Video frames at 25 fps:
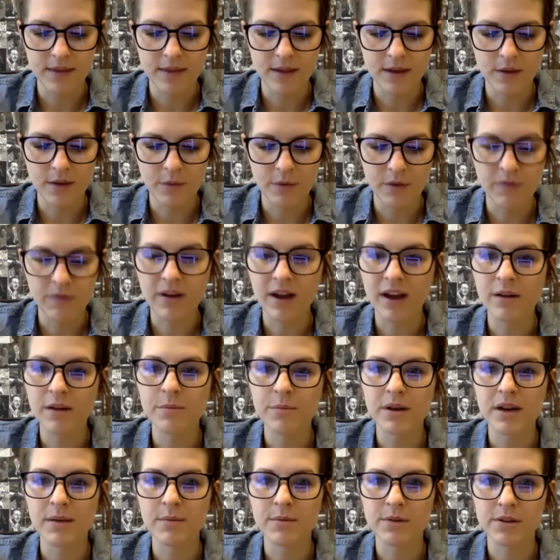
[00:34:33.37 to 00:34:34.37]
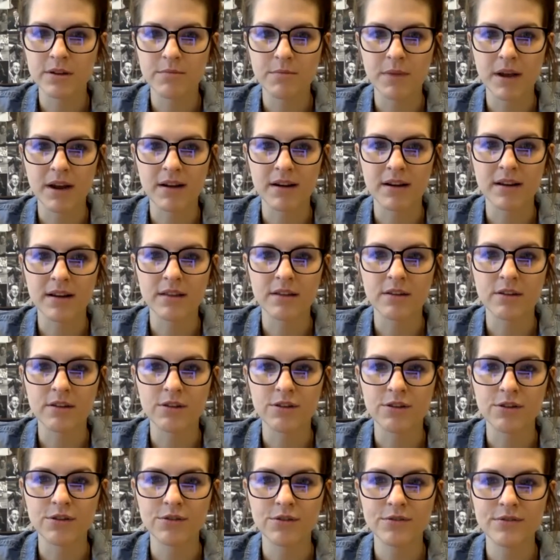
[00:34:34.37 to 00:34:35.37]
we've kind of been able to marry the
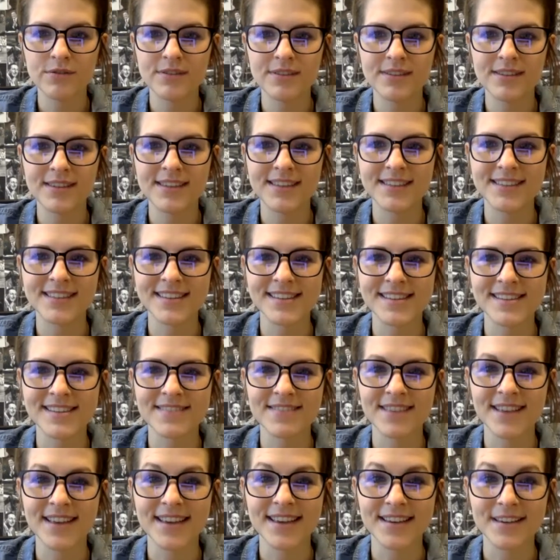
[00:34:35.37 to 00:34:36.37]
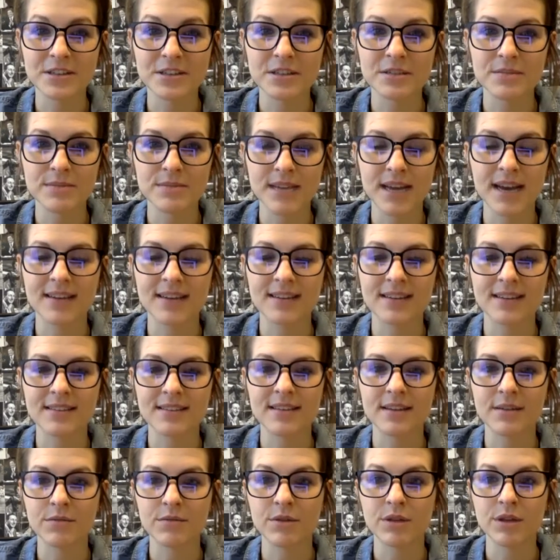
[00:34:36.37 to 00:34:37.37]
two in sense of like, here's some tactics
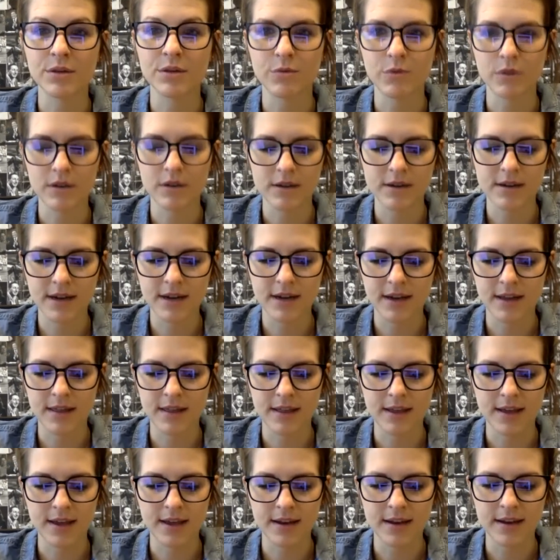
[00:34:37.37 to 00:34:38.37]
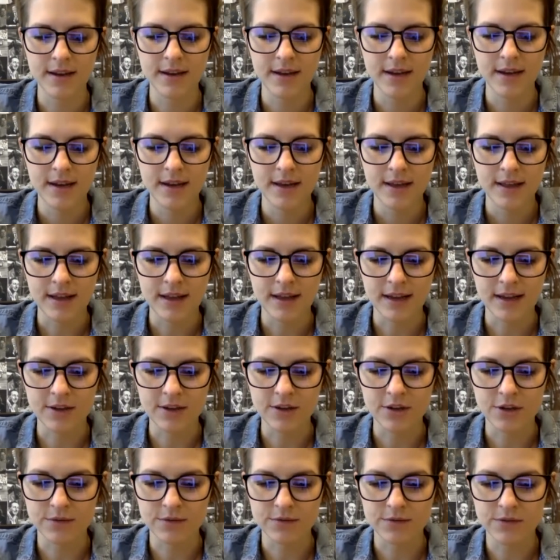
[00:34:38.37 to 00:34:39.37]
that really work. And then like in
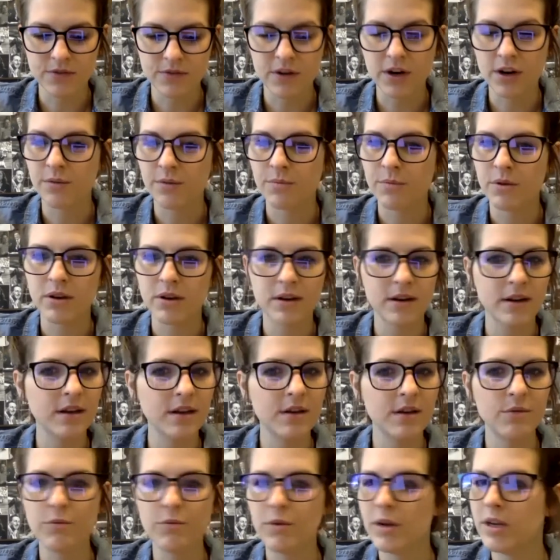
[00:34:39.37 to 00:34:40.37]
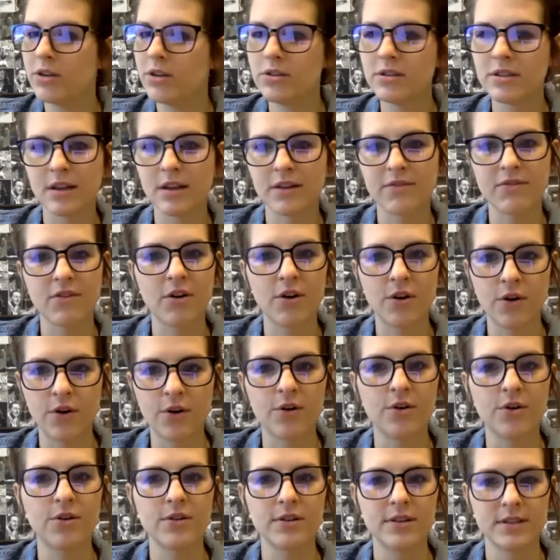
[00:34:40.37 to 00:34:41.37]
terms of our community, we do stuff
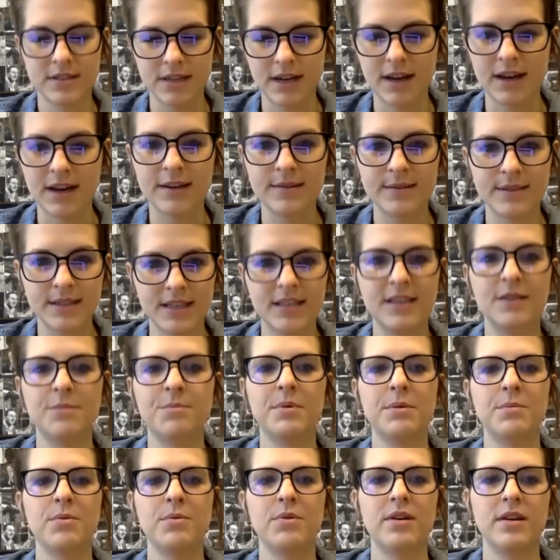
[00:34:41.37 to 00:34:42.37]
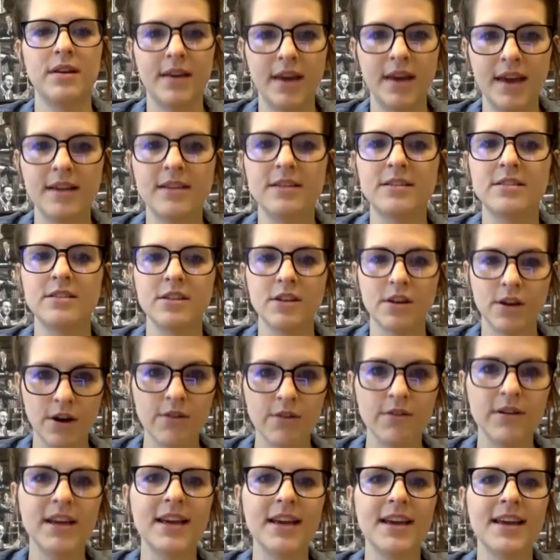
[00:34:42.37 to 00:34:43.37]
all the time to keep people engaged and
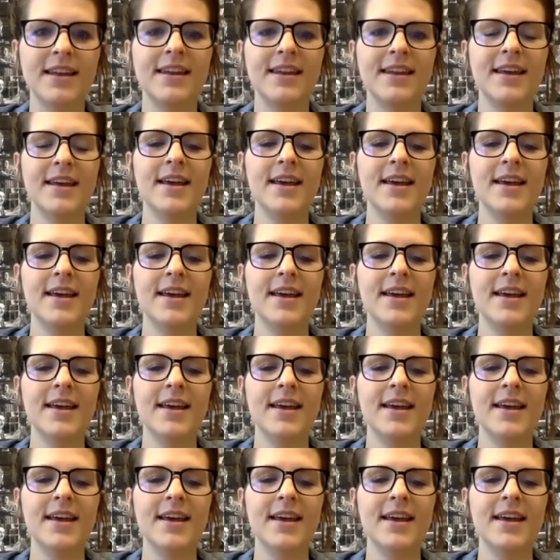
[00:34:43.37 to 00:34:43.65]
going and